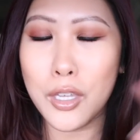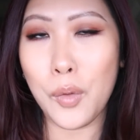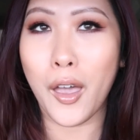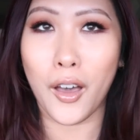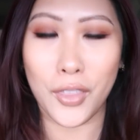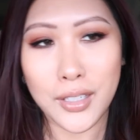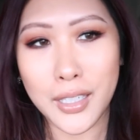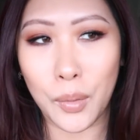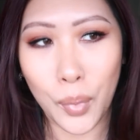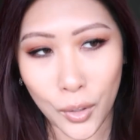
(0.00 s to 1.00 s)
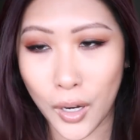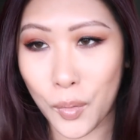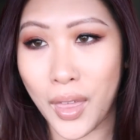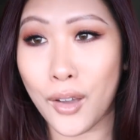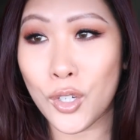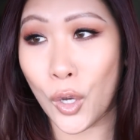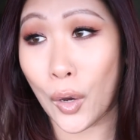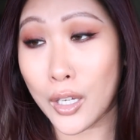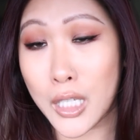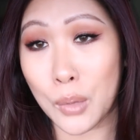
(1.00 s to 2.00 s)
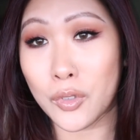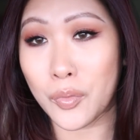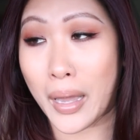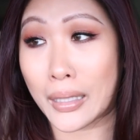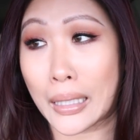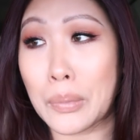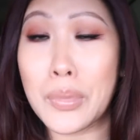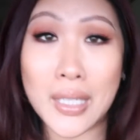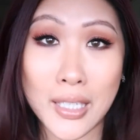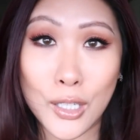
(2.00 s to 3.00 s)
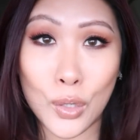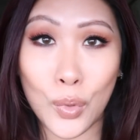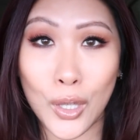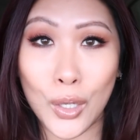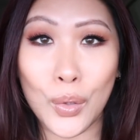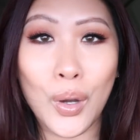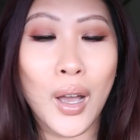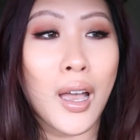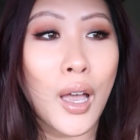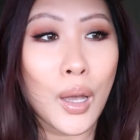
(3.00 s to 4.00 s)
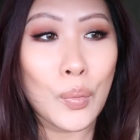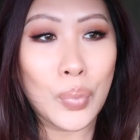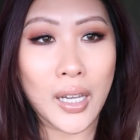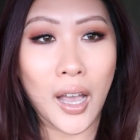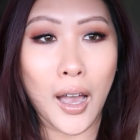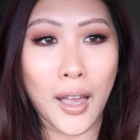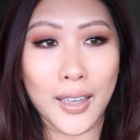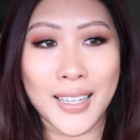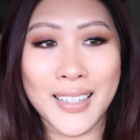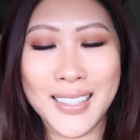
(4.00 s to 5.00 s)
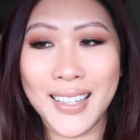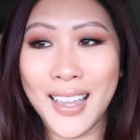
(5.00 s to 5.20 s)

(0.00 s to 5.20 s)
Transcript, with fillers: eBay Authenticate program without sharing some of my like misses with you because